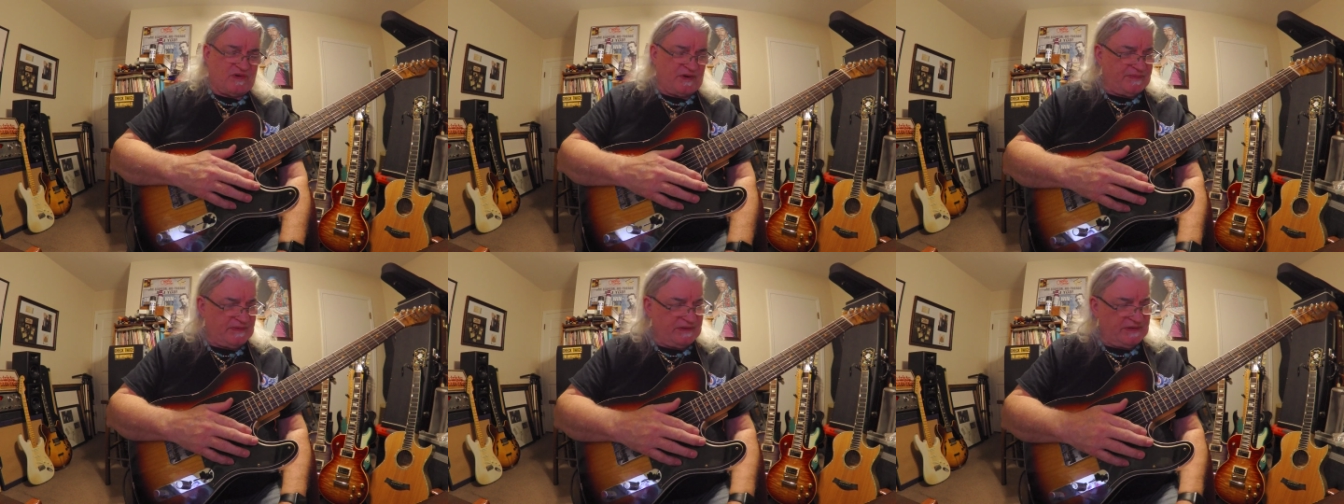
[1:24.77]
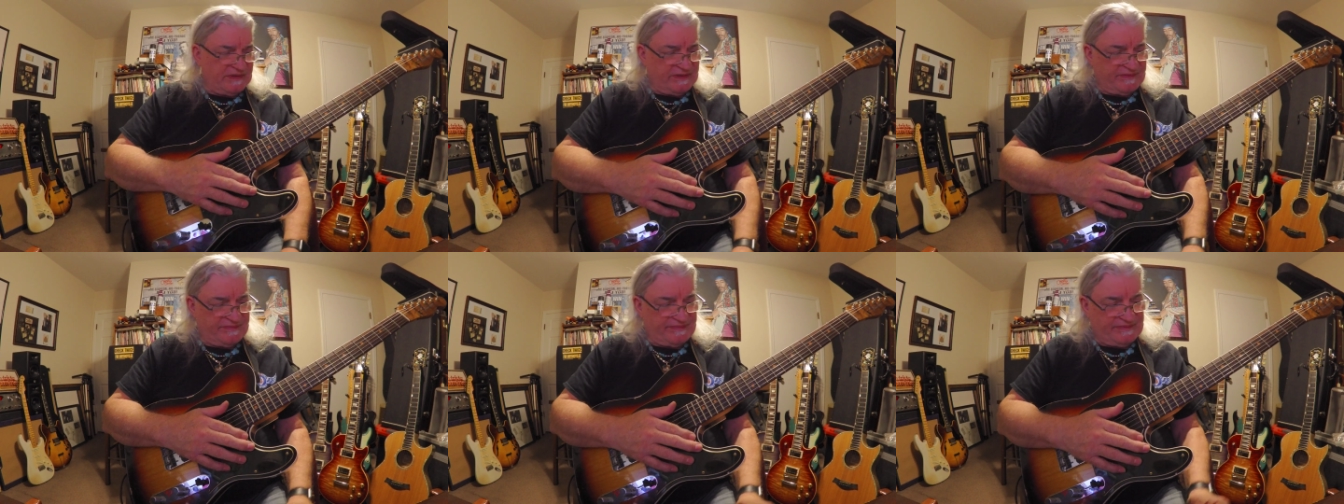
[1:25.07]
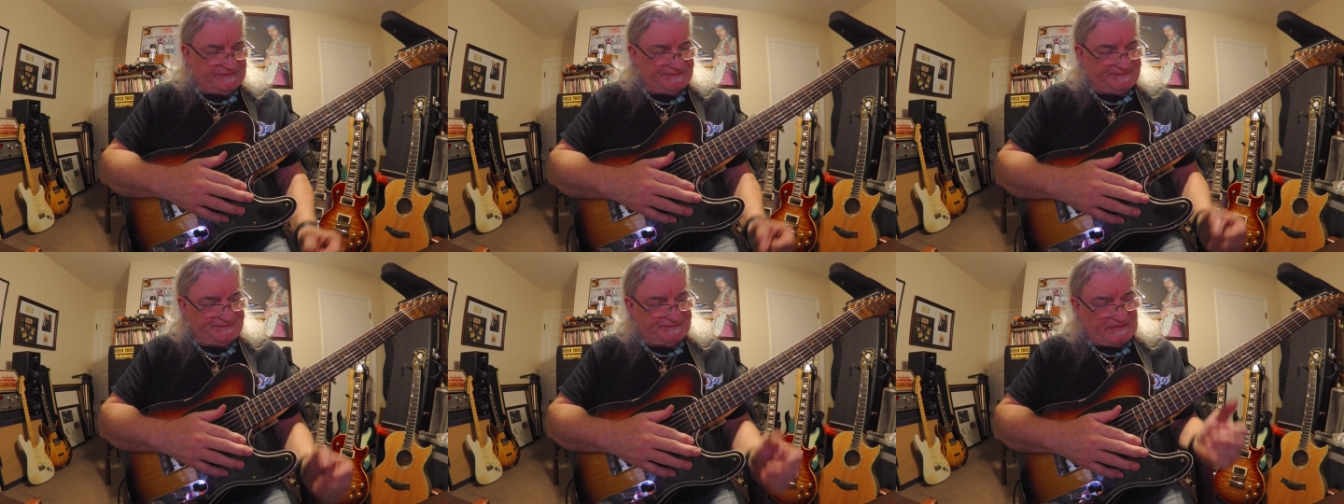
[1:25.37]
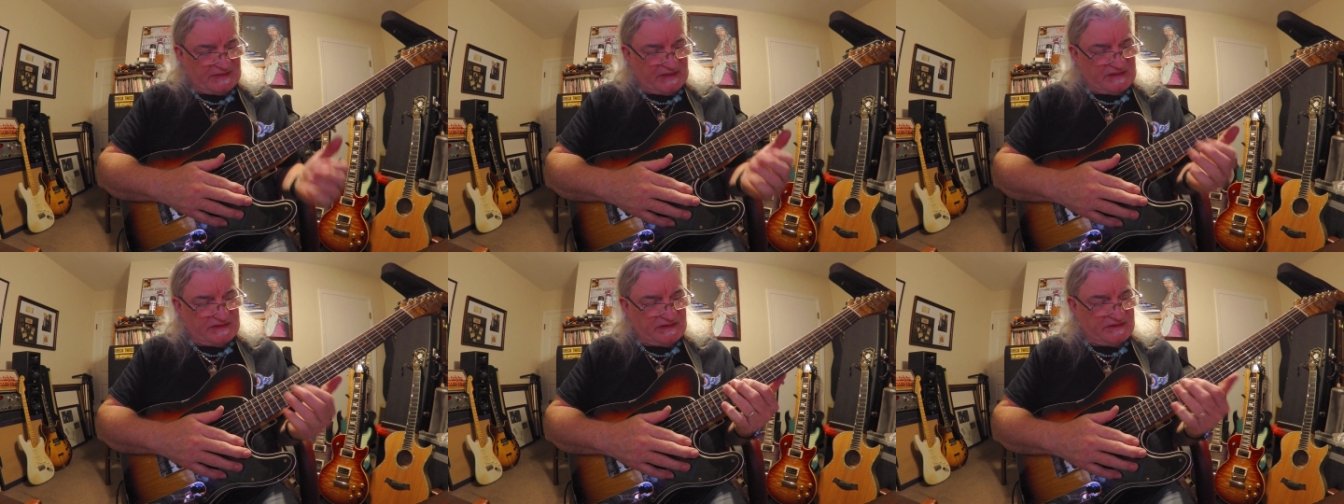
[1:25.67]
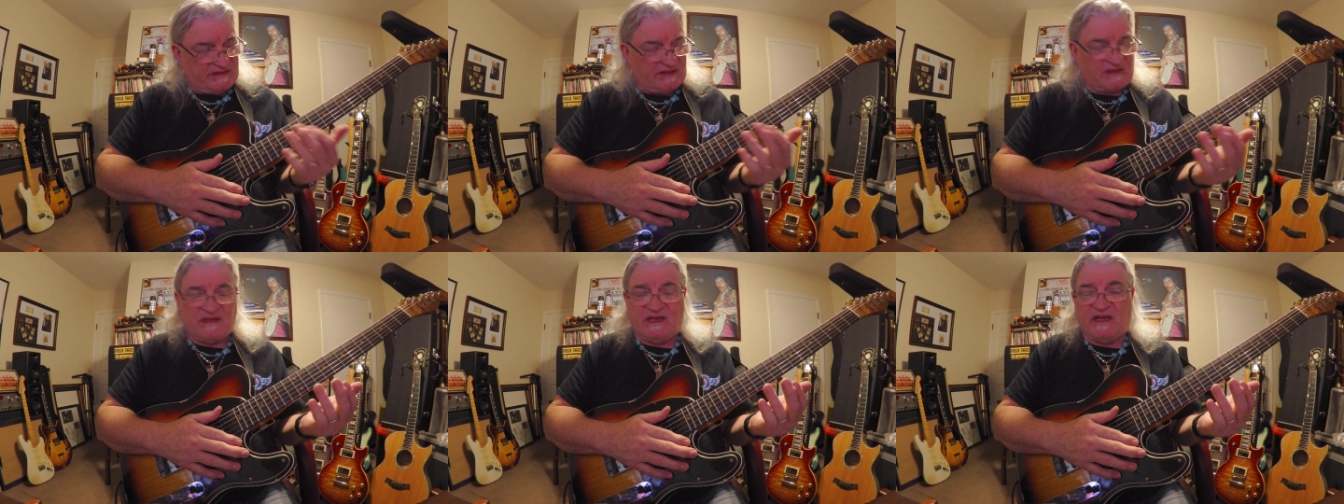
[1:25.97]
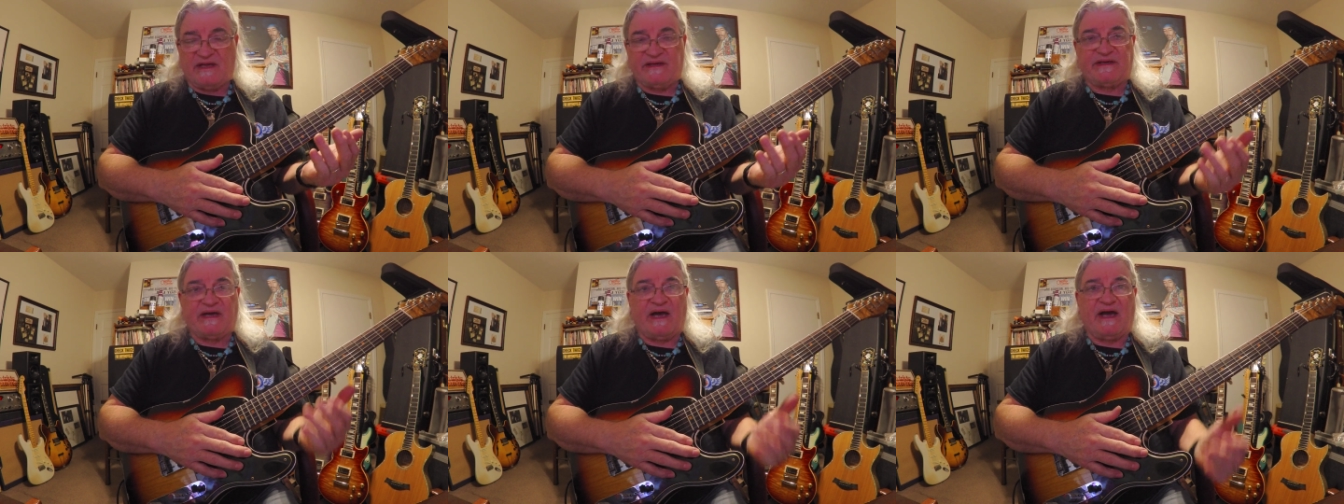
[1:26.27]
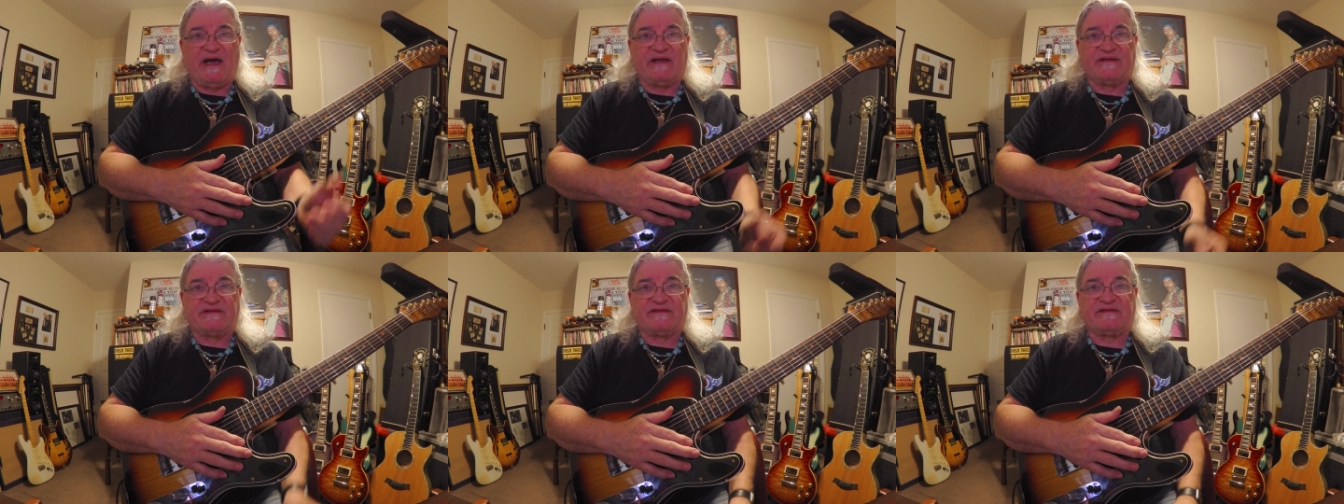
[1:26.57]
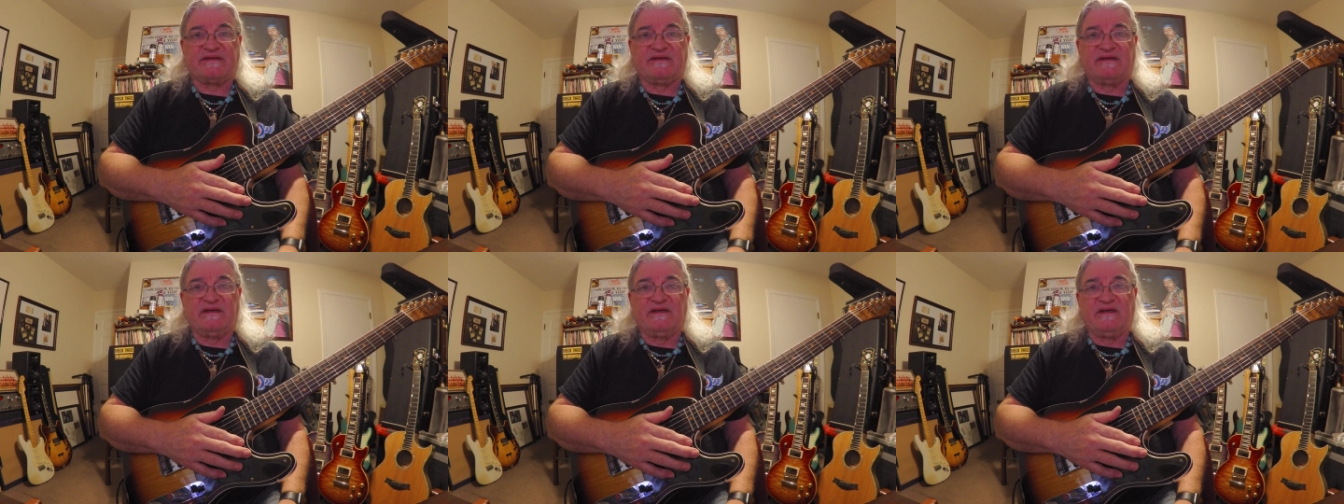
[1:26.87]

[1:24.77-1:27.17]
I believe. They did the clay dots.